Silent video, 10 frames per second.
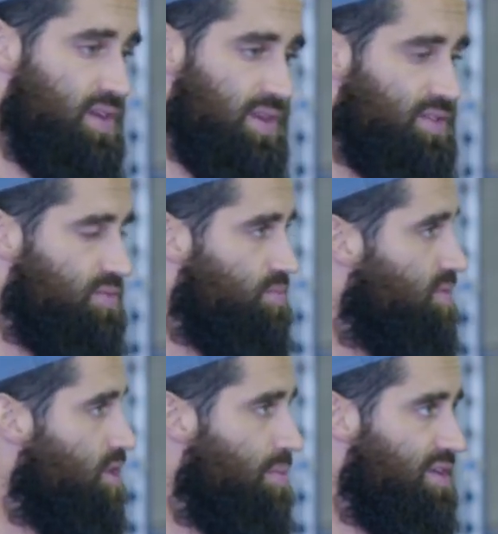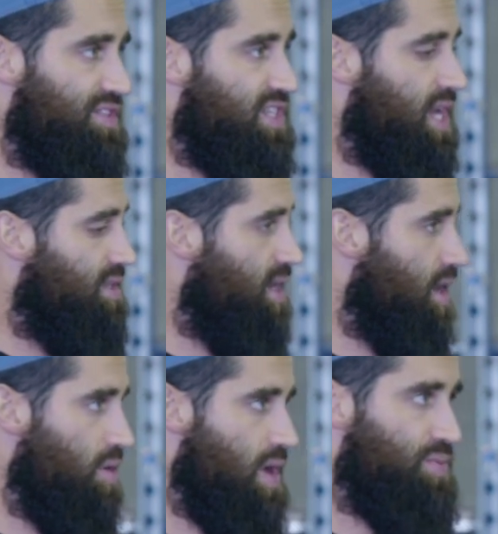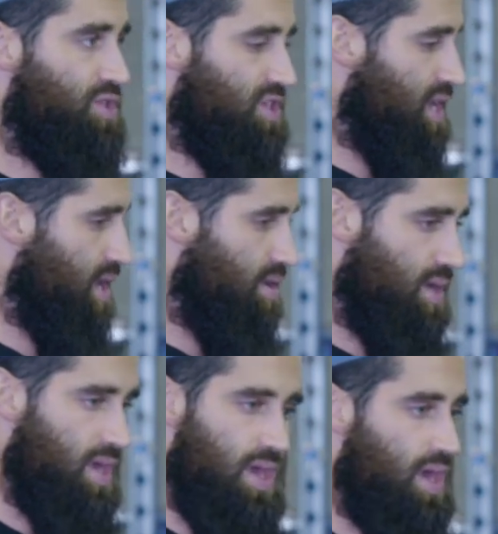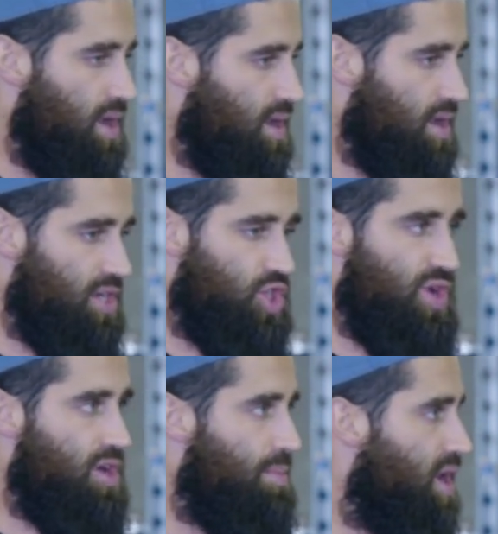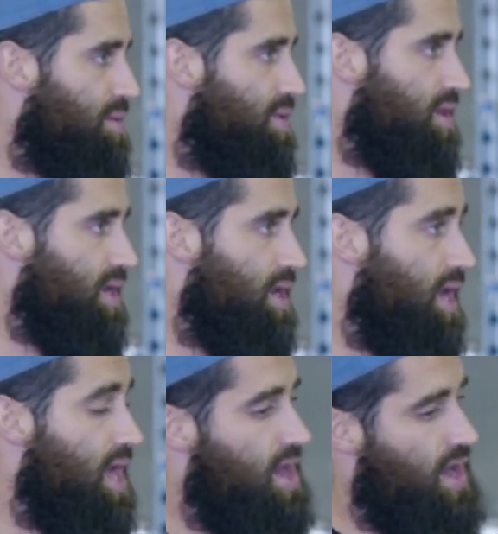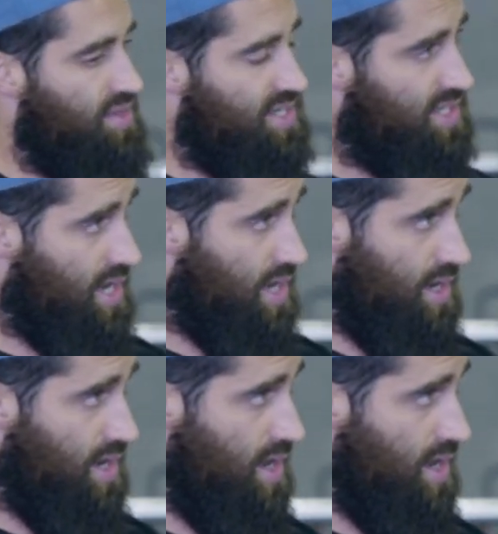a number of sets and the reps, just like straight up bodybuilding. On the second